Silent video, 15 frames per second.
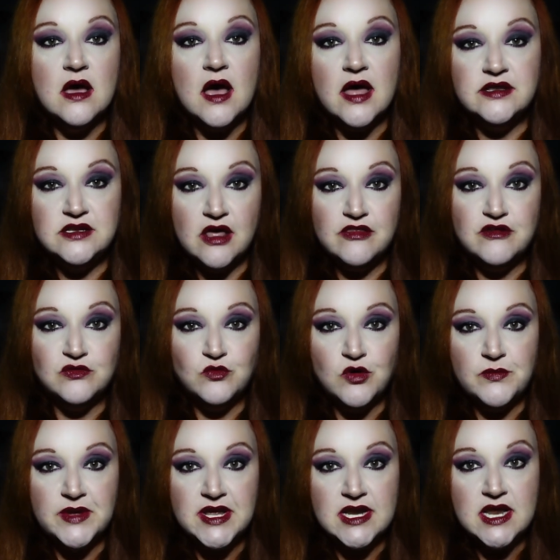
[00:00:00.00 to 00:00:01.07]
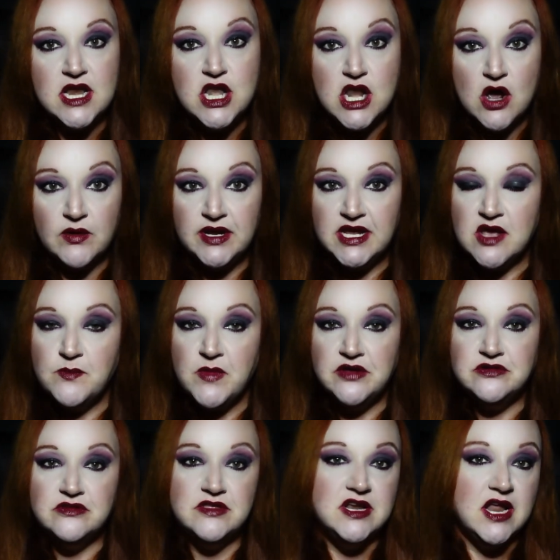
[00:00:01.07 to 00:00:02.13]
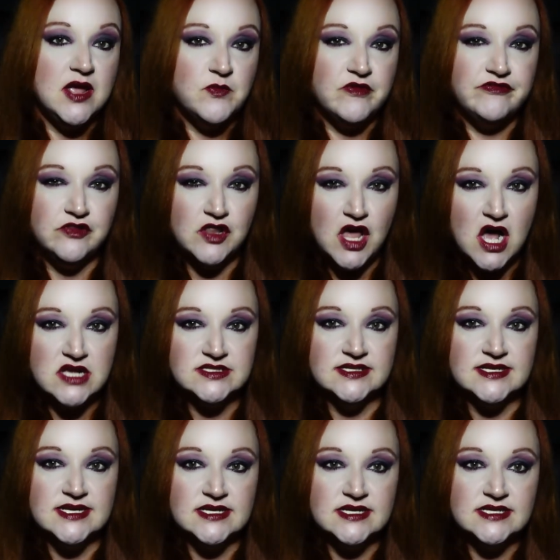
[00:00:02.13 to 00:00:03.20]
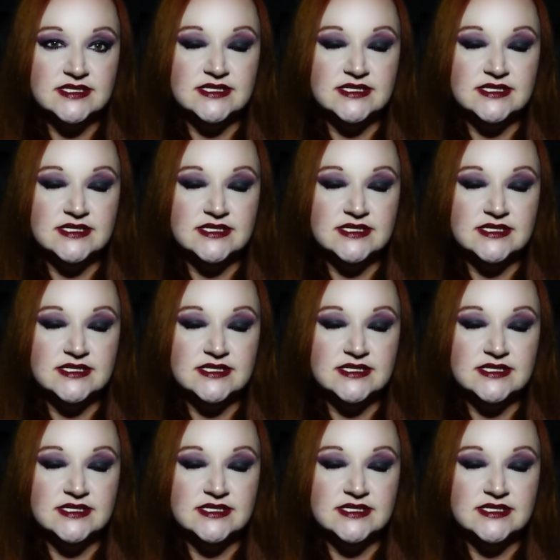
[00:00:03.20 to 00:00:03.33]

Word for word: Another woman, knowing him under the name of Lawson,